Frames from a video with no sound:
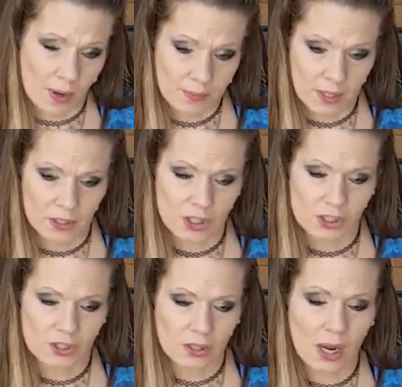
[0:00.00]
I'm going to
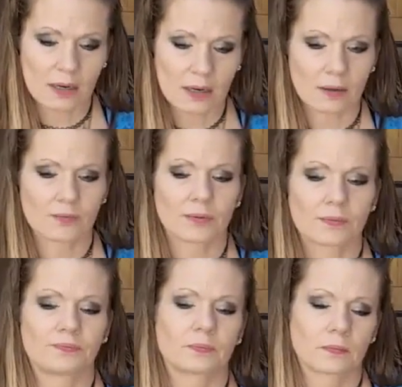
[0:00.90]
just kind of
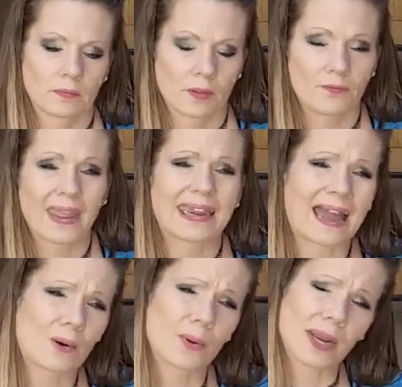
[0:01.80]
fade
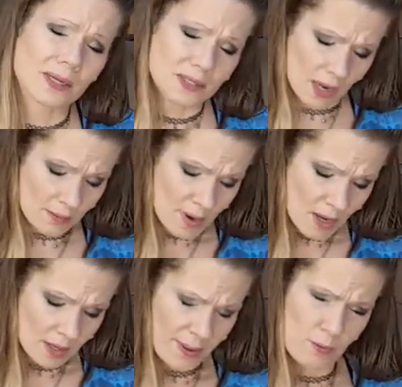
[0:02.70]
out, and I'm
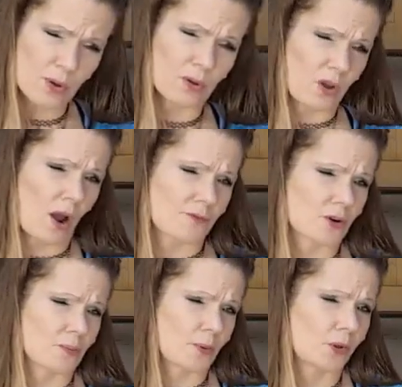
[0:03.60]
not going to be real
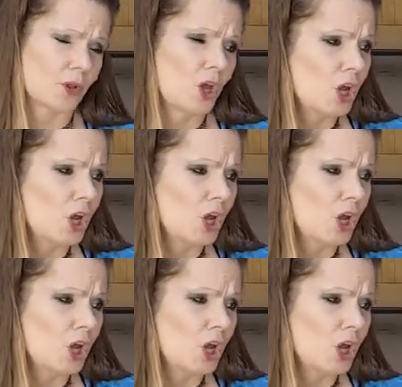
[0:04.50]
comfortable.